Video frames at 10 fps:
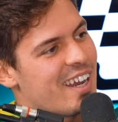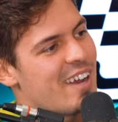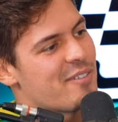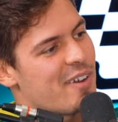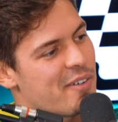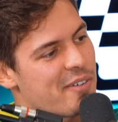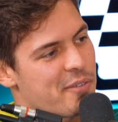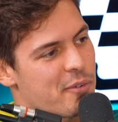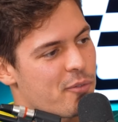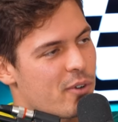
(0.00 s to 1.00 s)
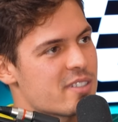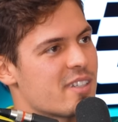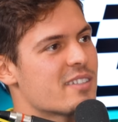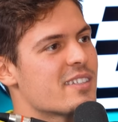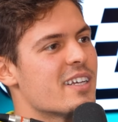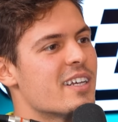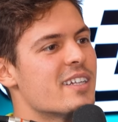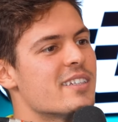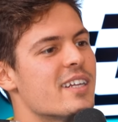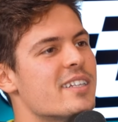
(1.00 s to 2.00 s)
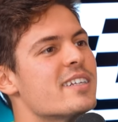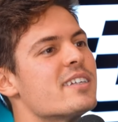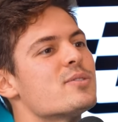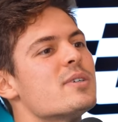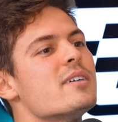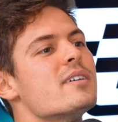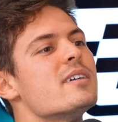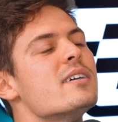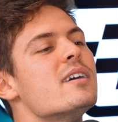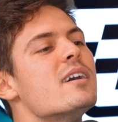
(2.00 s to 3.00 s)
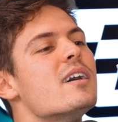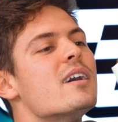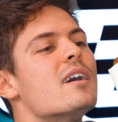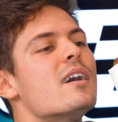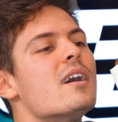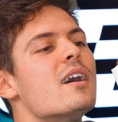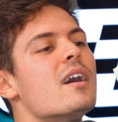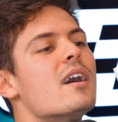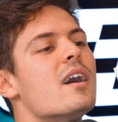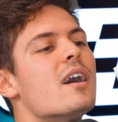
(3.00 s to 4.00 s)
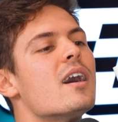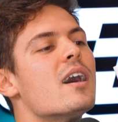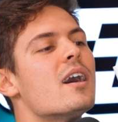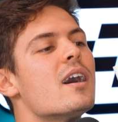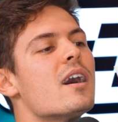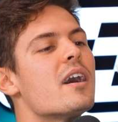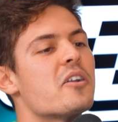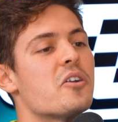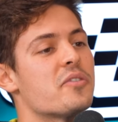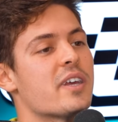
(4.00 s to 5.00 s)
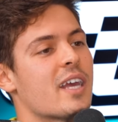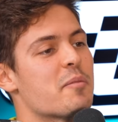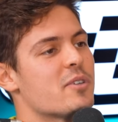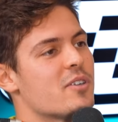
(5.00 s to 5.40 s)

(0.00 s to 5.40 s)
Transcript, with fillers: I've, I've had a few friends that they, they did it as well. Uh, Do they have a torch as well? I don't know if they kept it